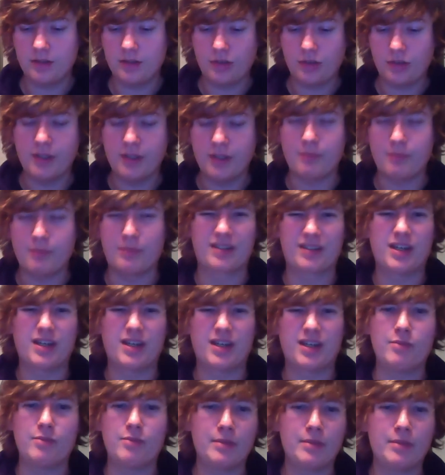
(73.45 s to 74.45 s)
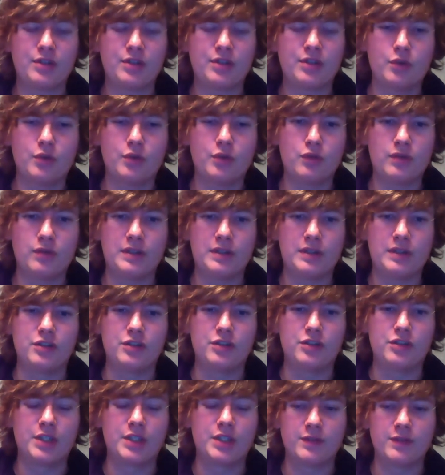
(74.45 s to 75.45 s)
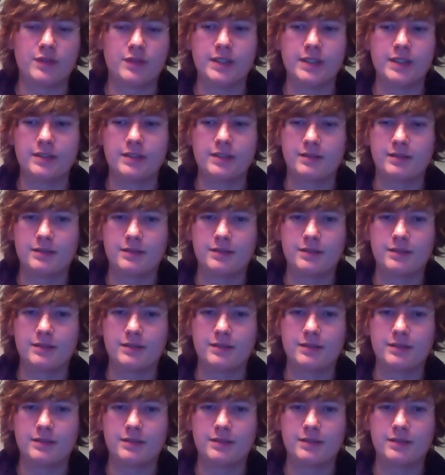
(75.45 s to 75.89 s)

Enjoyed it. I can't remember too, awfully too much of it.